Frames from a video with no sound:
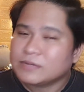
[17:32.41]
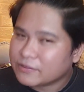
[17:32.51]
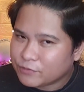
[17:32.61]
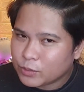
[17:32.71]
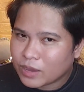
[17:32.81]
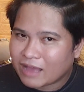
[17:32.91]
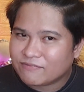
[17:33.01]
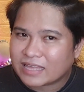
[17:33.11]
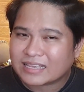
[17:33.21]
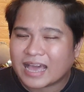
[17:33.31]
If you
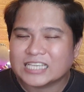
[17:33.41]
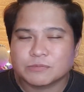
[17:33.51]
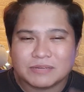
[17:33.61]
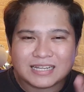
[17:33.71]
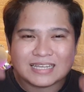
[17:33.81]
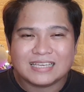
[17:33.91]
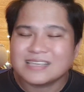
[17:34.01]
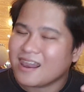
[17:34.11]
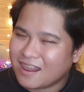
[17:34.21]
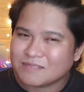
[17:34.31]
have that, guys,
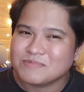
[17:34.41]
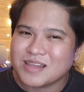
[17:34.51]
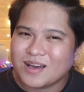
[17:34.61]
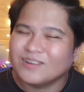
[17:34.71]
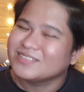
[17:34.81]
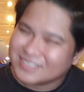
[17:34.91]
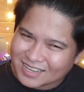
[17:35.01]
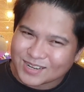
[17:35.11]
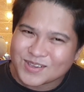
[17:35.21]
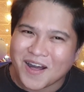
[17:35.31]
please let me know
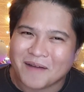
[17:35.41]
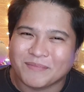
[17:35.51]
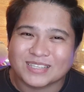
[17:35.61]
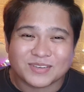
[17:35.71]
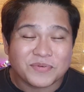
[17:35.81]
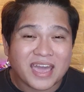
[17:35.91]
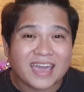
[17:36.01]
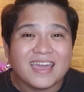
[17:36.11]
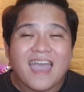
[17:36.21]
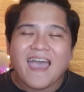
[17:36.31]
in the comments.
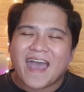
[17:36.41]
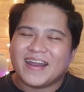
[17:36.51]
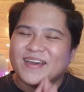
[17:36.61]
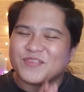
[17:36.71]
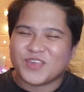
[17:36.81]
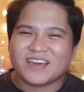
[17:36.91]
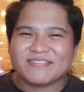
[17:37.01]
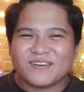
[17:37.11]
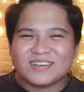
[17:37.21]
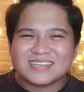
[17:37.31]
Okay, and I
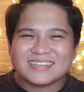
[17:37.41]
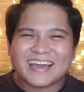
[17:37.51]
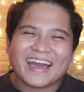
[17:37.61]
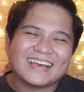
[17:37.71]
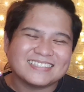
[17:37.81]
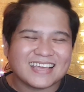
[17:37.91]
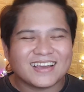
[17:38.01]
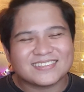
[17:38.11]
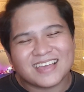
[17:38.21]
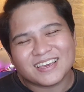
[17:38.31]
think that was it, guys.
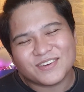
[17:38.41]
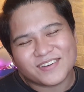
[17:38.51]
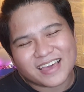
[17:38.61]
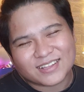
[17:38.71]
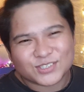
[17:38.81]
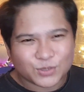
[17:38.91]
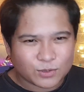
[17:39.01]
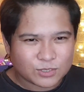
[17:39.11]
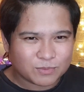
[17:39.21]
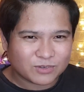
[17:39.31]
Thank you again
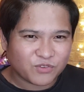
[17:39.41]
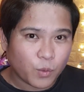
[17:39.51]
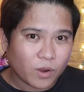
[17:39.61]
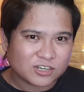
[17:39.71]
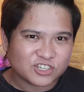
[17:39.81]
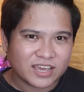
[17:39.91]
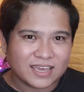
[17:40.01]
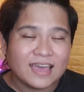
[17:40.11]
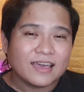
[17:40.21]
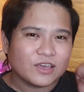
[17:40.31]
so much for
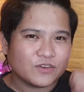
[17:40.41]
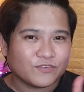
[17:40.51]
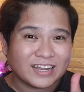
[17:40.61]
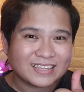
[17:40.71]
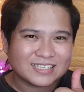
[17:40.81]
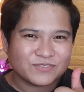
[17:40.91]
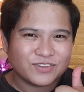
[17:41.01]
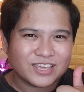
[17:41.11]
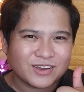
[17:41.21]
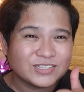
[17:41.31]
watching. If you like this
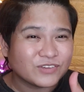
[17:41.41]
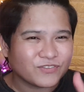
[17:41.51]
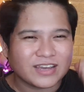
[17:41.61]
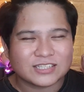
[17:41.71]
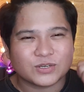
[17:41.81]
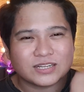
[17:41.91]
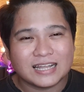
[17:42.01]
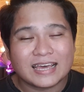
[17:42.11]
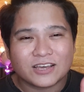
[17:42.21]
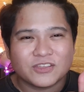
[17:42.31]
video, don't forget to
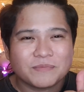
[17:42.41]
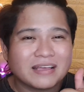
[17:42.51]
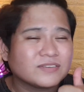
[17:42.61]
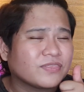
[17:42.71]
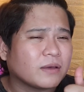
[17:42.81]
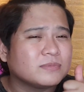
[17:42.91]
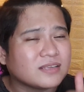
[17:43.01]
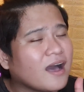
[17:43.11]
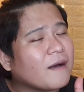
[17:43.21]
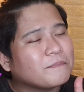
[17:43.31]
click on the massive
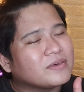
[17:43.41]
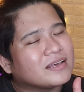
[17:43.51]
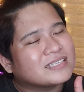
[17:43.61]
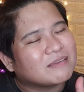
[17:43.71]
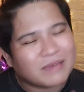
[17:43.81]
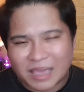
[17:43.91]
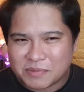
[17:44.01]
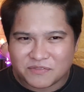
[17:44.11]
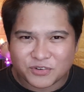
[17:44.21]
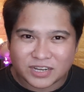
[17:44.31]
thumbs up, because I'm
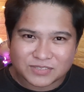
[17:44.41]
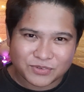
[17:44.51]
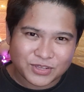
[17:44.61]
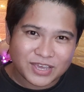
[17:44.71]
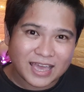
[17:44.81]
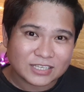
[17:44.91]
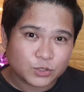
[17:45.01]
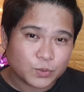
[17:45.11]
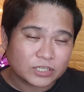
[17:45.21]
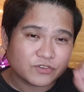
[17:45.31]
aiming for this video, guys,
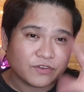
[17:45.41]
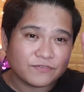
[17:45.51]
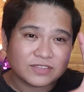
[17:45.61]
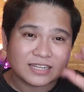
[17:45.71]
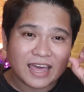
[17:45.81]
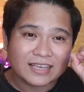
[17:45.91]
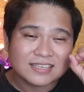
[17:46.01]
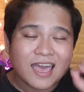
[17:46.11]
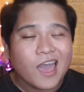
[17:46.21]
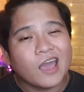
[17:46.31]
to reach 50
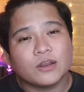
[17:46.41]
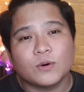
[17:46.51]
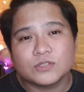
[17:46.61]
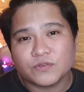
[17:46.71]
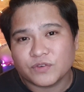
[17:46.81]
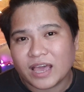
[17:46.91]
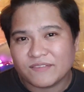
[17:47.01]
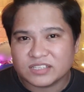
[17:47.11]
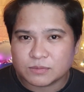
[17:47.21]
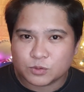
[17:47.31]
likes. And also, if you
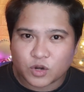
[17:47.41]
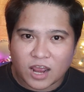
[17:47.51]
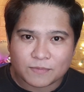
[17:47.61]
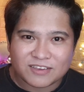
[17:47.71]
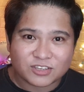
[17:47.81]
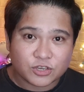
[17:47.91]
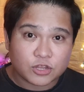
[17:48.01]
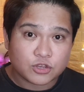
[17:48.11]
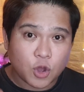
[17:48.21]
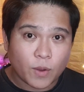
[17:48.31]
haven't subscribed yet, you
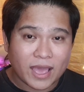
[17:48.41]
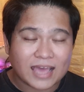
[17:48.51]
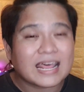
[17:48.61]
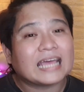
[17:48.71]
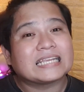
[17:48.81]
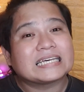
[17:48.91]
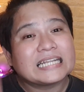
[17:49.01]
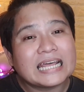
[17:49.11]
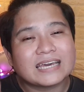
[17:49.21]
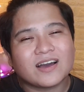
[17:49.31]
can go ahead and
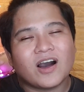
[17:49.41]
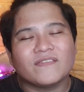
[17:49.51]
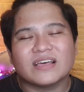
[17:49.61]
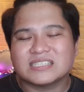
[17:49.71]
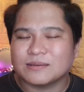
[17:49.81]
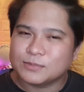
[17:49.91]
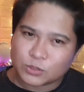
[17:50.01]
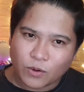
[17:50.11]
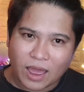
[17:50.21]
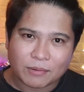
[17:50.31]
click on the
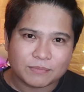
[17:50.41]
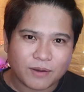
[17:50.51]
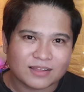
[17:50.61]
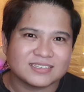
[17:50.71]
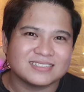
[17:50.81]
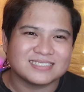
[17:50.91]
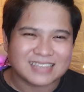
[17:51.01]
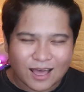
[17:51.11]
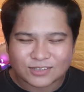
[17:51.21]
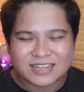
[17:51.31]
subscribe button
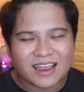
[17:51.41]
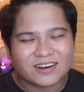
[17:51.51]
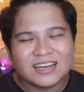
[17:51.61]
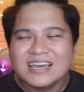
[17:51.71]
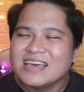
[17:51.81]
down there.